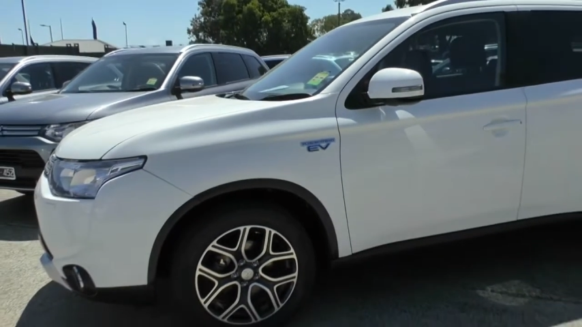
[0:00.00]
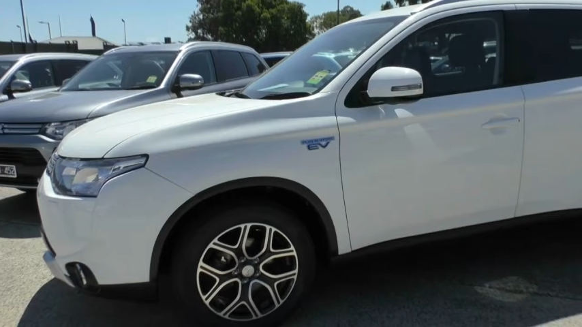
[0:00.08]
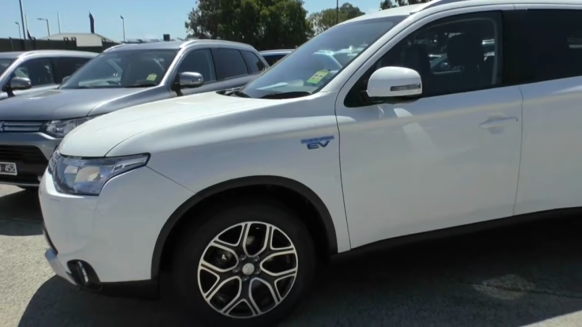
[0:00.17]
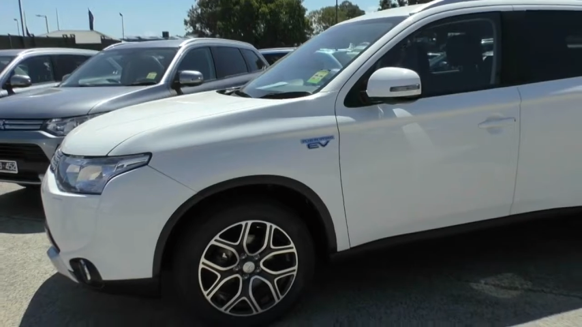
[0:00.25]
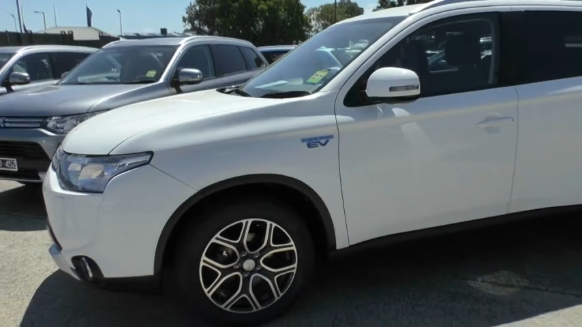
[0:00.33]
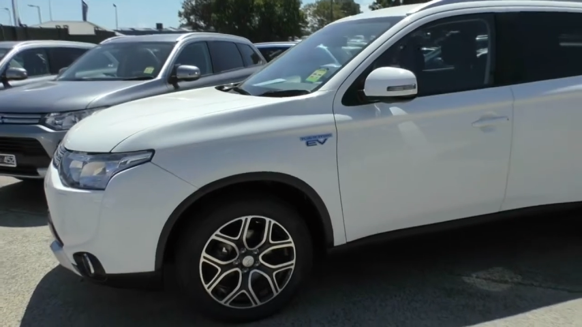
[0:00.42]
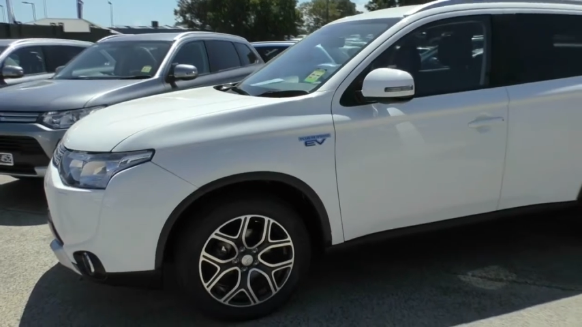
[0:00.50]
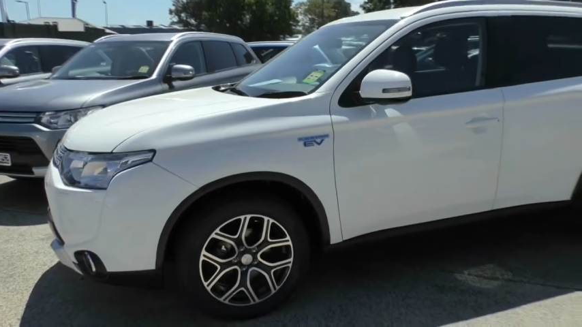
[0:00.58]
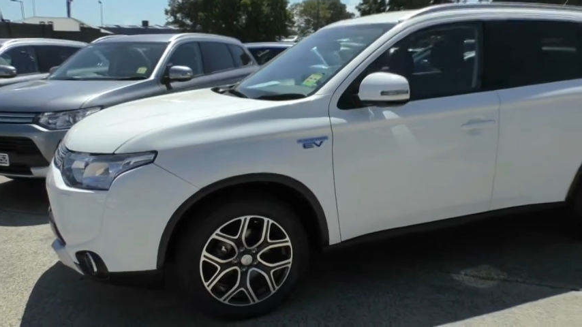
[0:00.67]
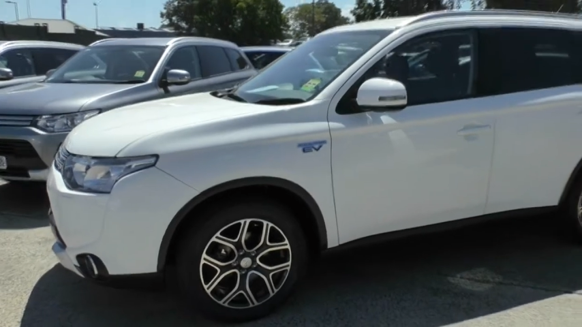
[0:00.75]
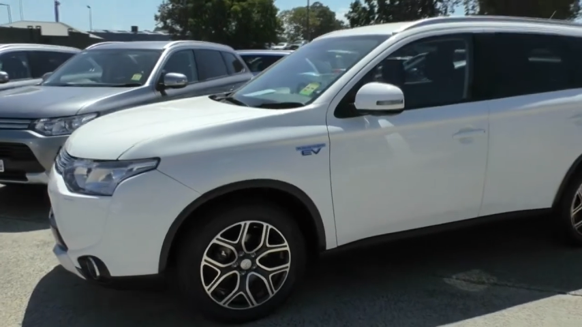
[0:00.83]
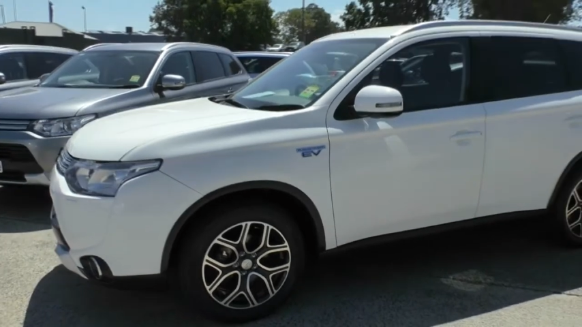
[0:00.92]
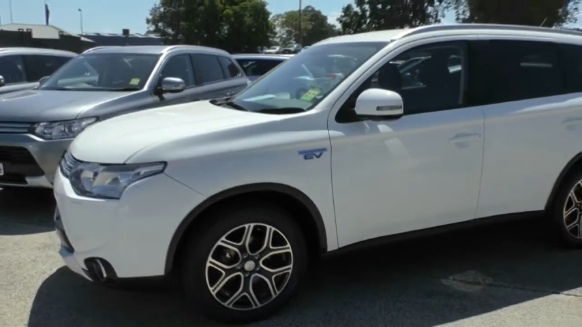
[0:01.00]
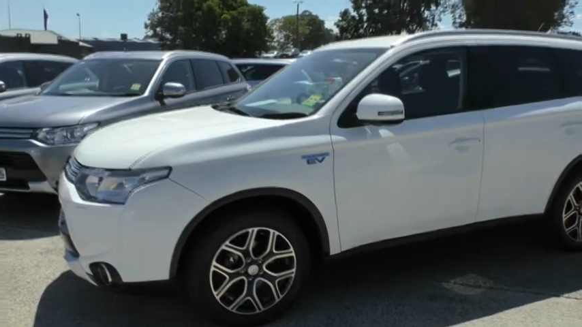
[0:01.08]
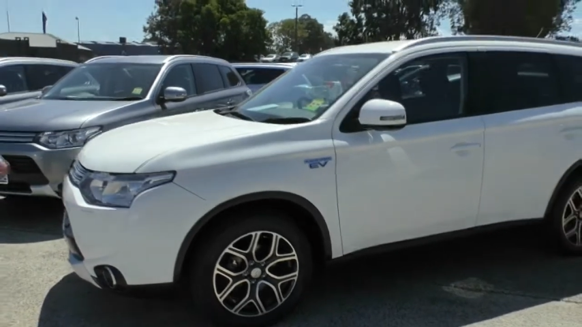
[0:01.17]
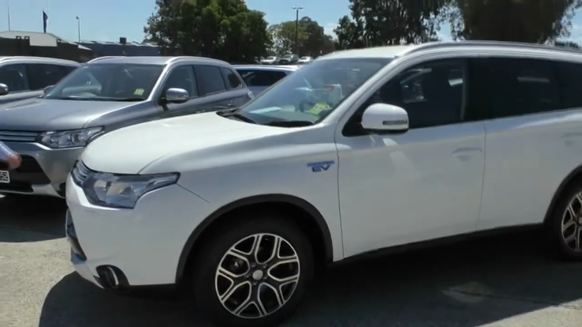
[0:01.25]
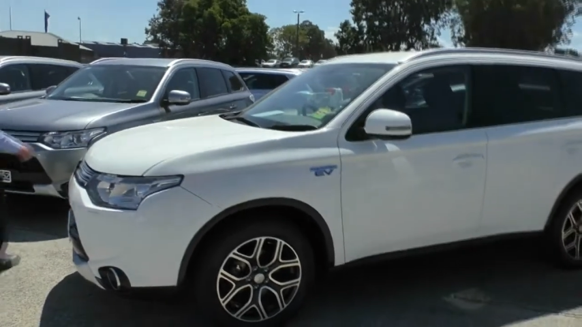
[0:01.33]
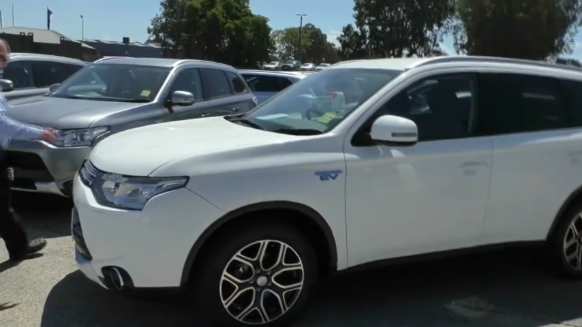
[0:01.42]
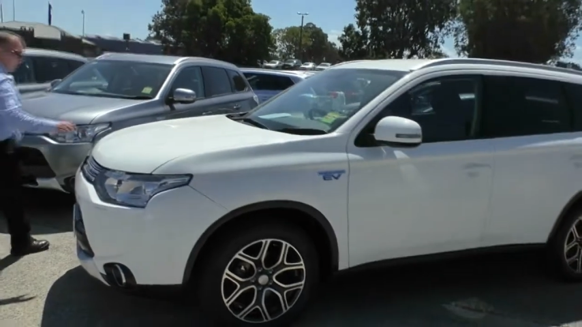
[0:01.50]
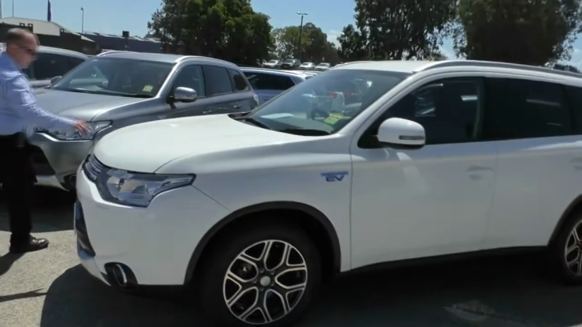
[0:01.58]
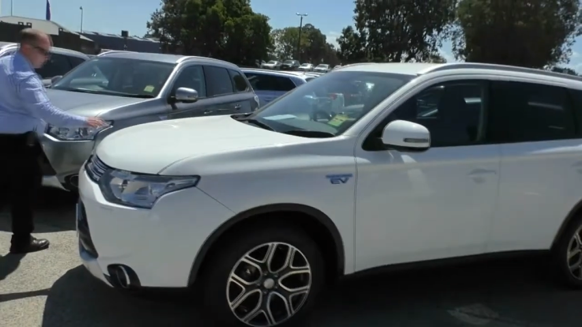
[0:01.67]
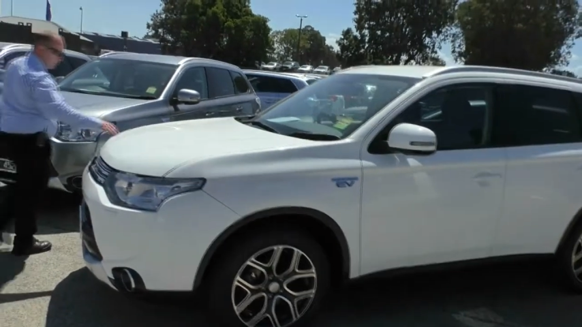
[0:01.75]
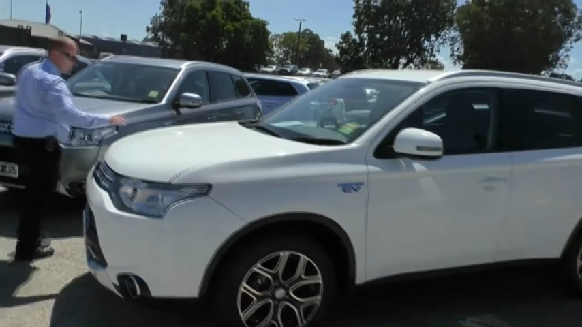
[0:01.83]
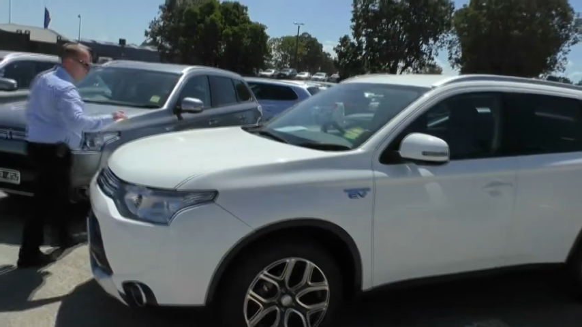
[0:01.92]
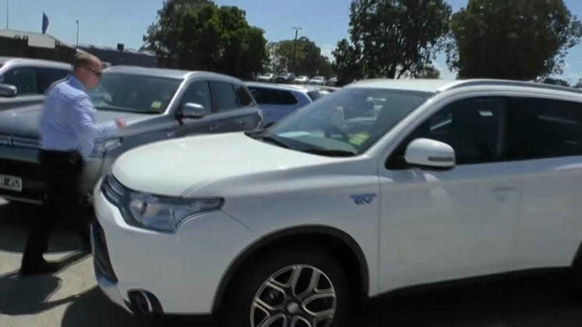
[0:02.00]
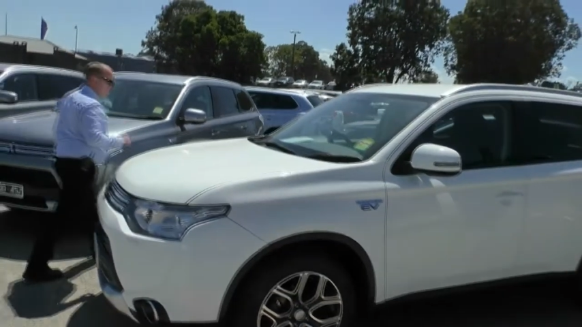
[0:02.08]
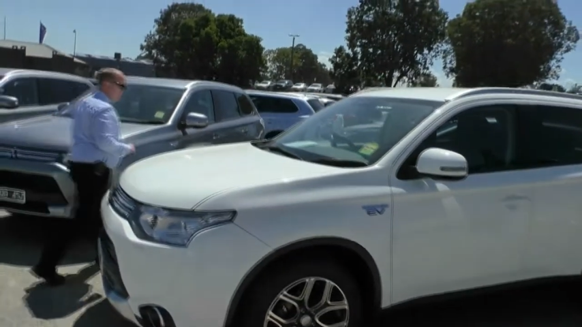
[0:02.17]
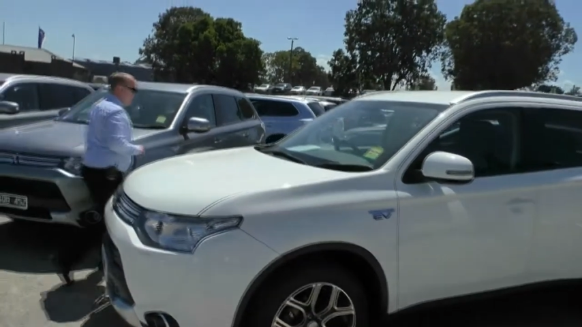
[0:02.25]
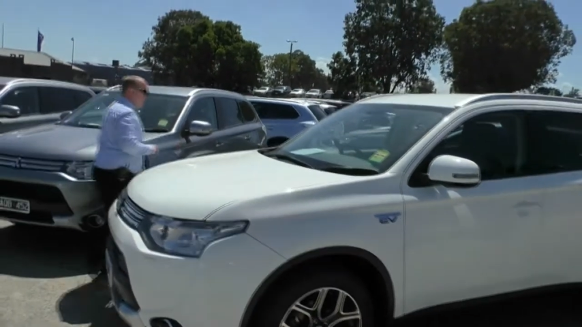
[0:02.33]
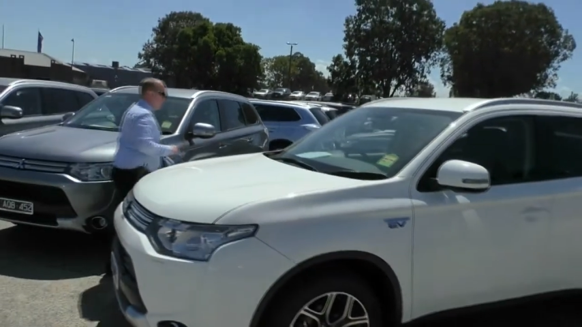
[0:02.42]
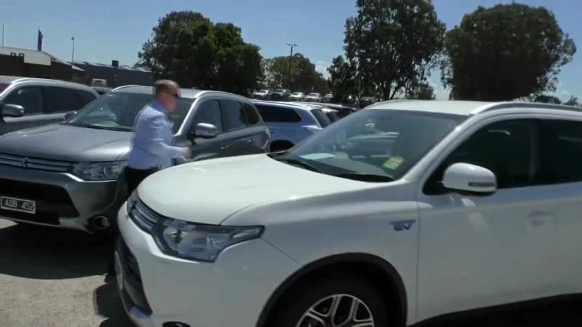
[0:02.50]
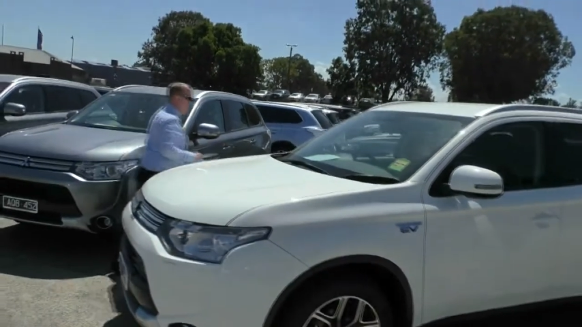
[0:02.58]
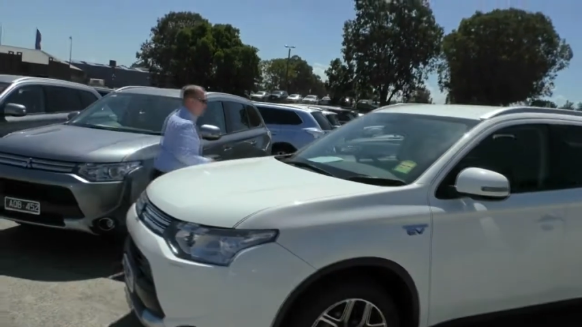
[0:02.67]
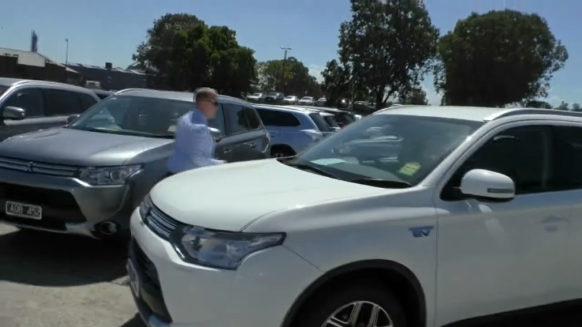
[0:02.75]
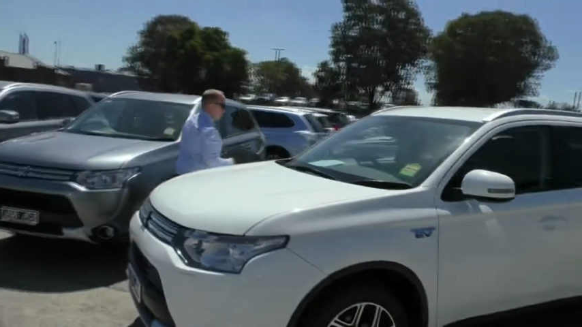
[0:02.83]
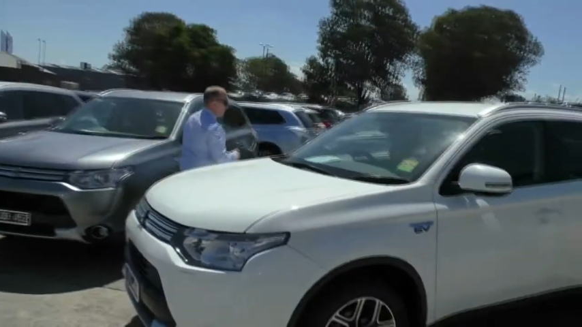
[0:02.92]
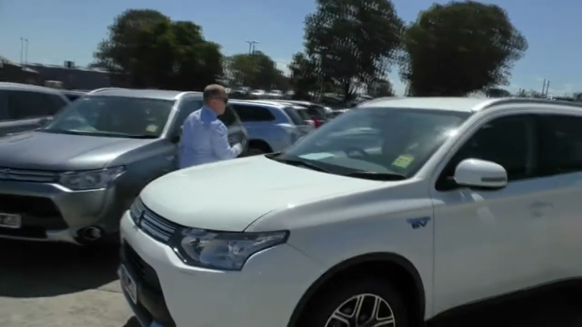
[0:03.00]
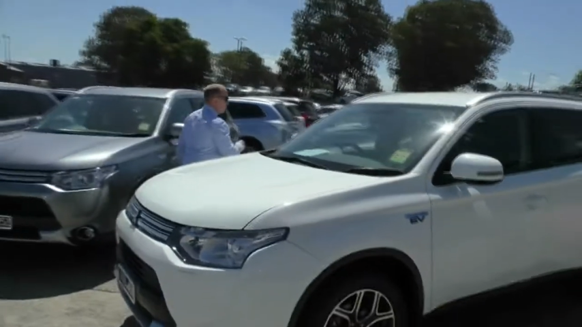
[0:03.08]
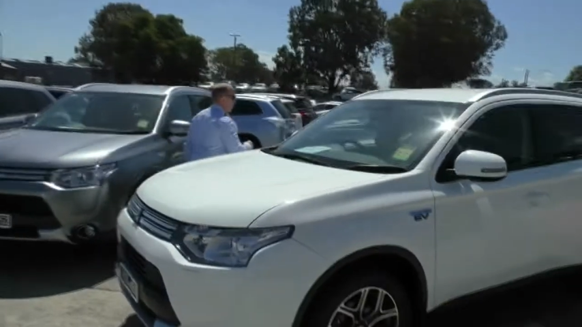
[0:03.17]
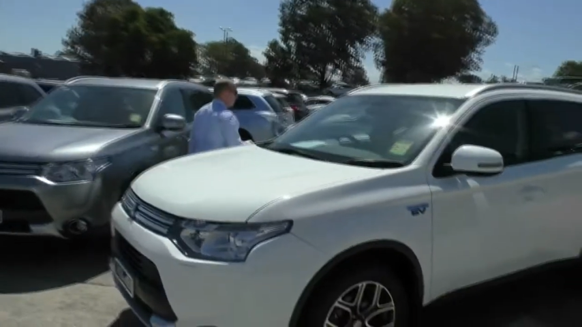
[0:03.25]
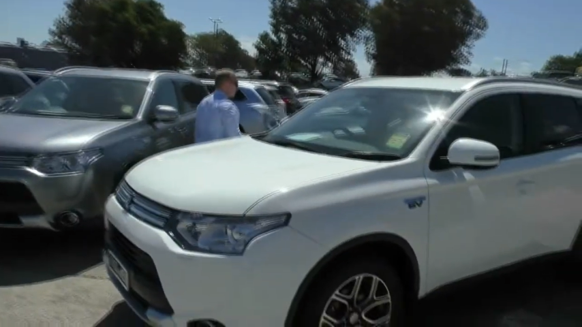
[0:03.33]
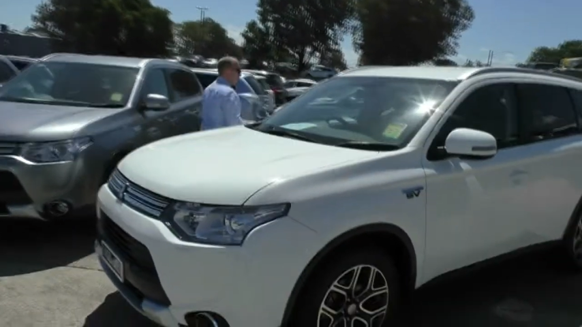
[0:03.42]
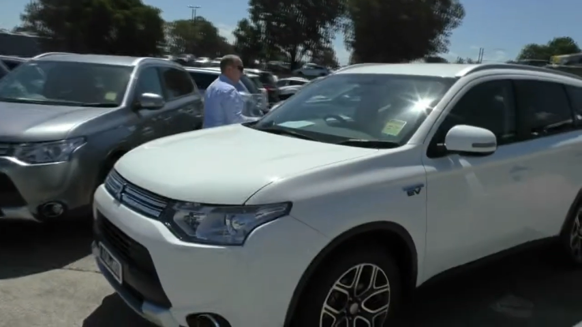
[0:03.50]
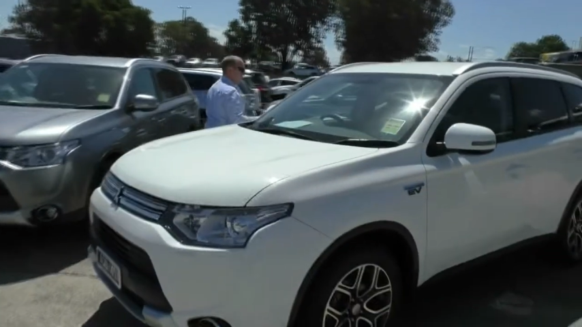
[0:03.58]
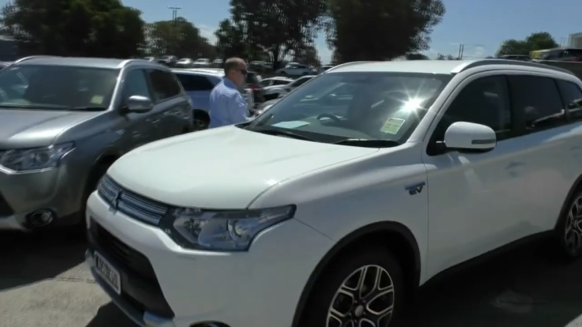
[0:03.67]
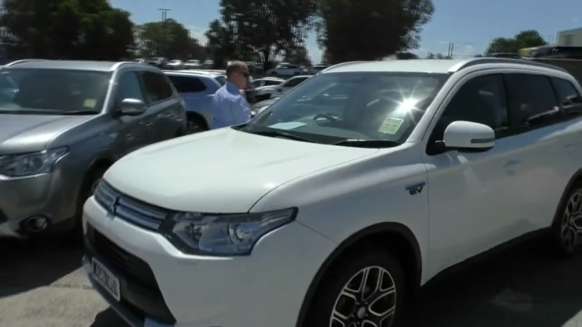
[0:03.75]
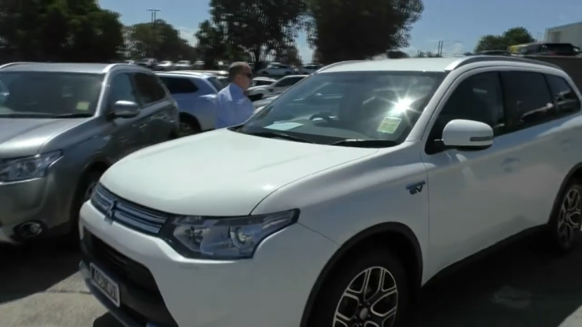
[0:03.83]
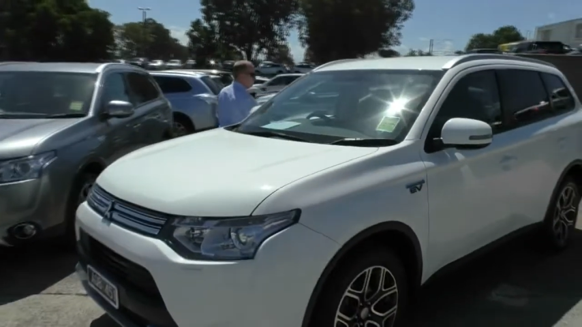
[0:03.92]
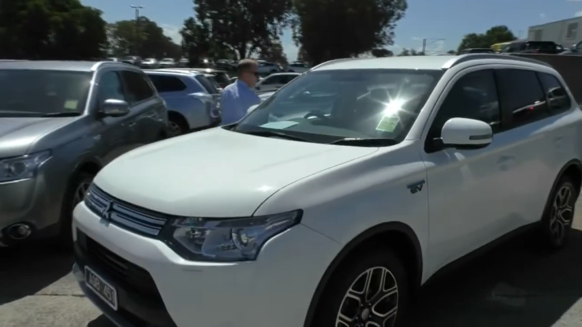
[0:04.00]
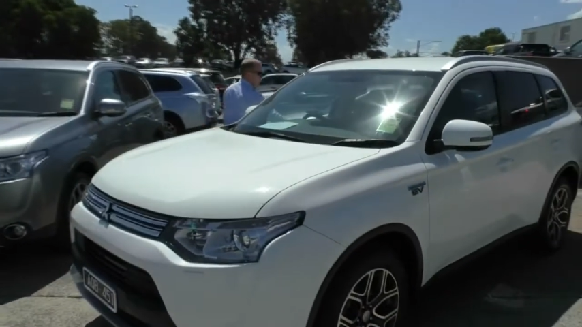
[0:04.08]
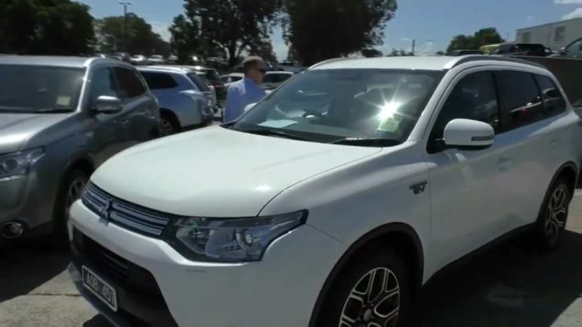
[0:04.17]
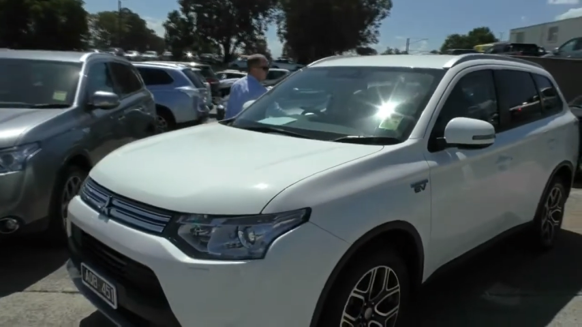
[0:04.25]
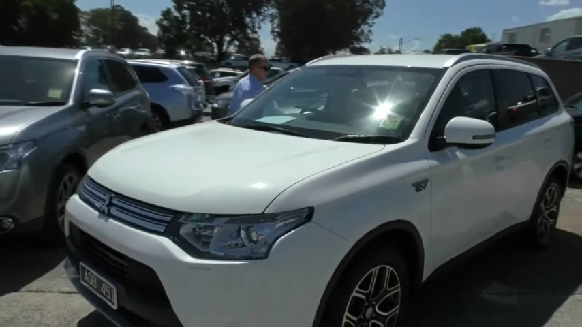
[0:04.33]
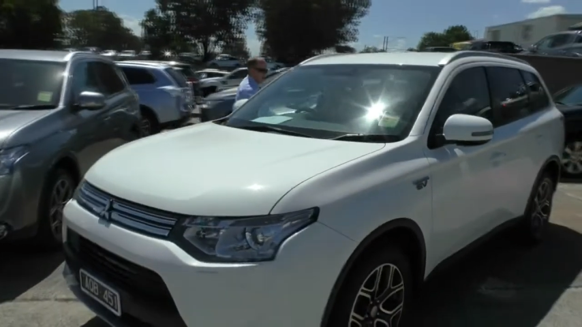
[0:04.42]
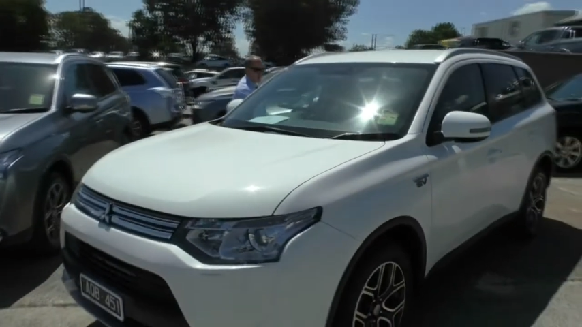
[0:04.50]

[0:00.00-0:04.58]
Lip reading: [unreadable: no face in view]